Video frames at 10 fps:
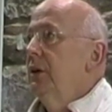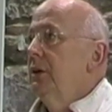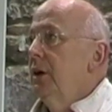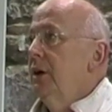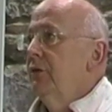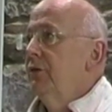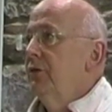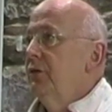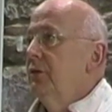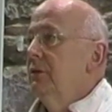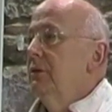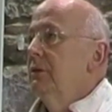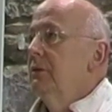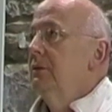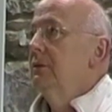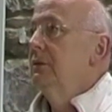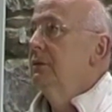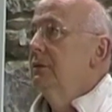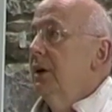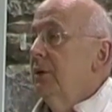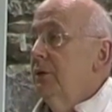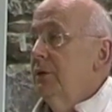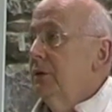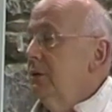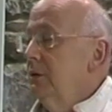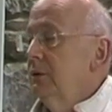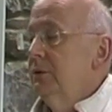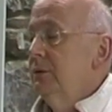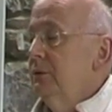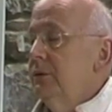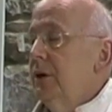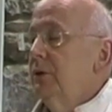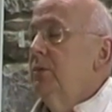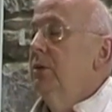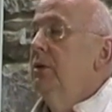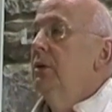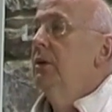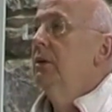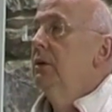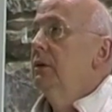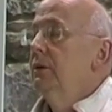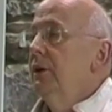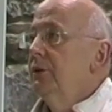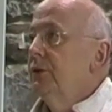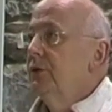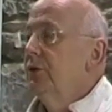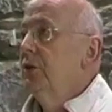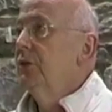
in life, however terrible, that does